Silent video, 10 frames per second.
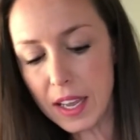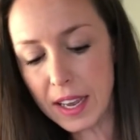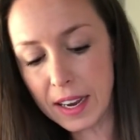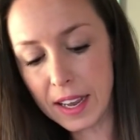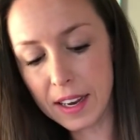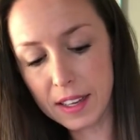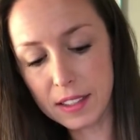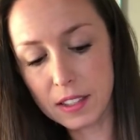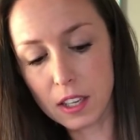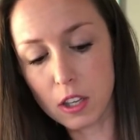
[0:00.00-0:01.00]
And it
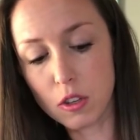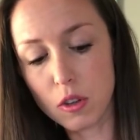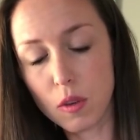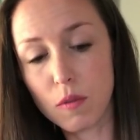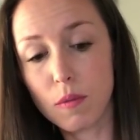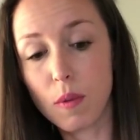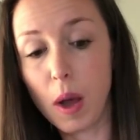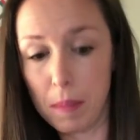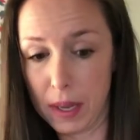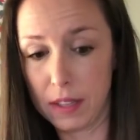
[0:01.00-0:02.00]
is
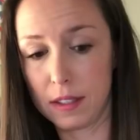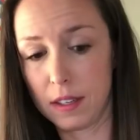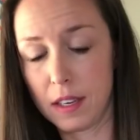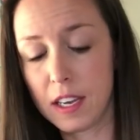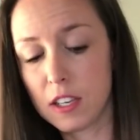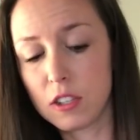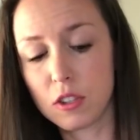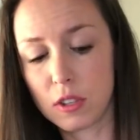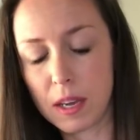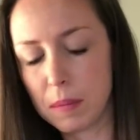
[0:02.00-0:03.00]
amazing. It
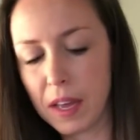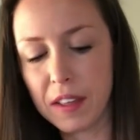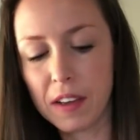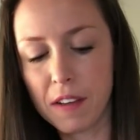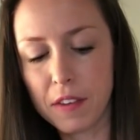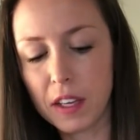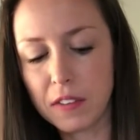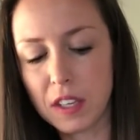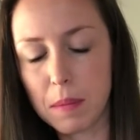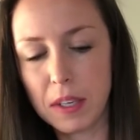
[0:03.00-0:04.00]
is, I, think, I feel like
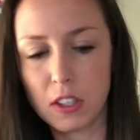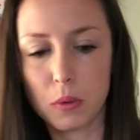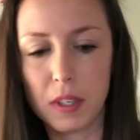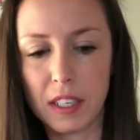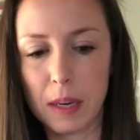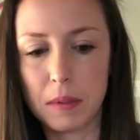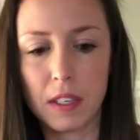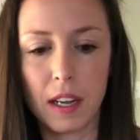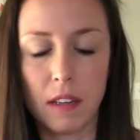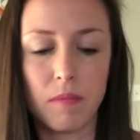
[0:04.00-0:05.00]
I've said amazing 20 times
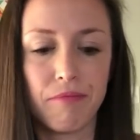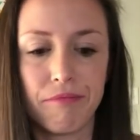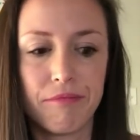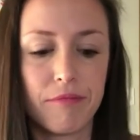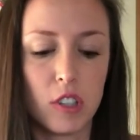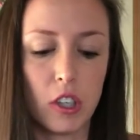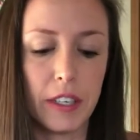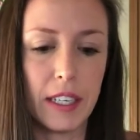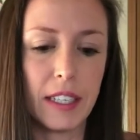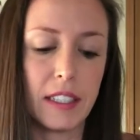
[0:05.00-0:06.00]
today.
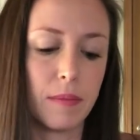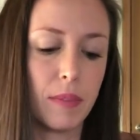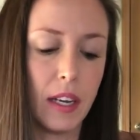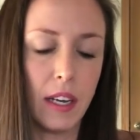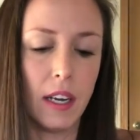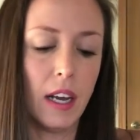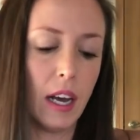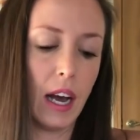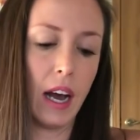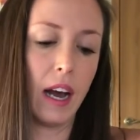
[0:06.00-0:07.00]
Sorry, guys.
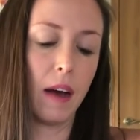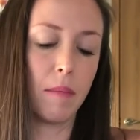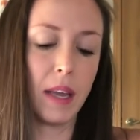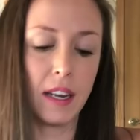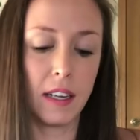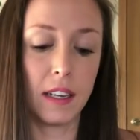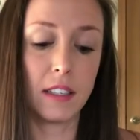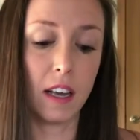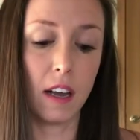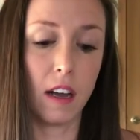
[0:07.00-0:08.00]
Um, it
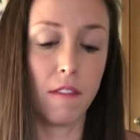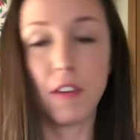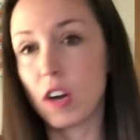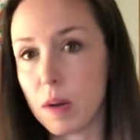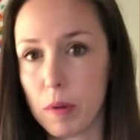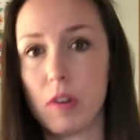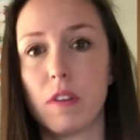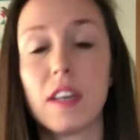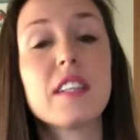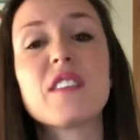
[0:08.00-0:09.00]
is
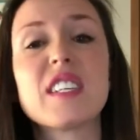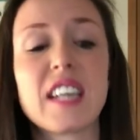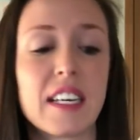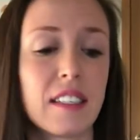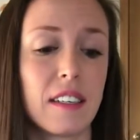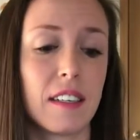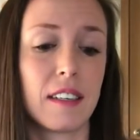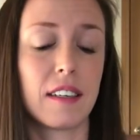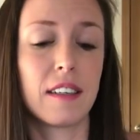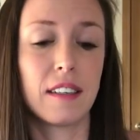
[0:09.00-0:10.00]
phenomenal. It is fantastic.
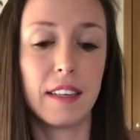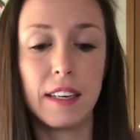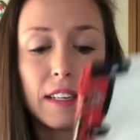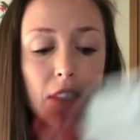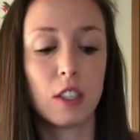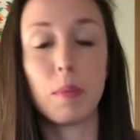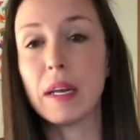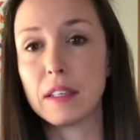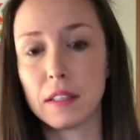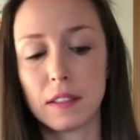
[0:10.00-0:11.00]
It is
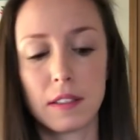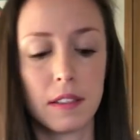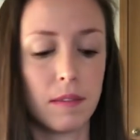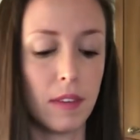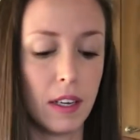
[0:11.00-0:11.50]
stupendous.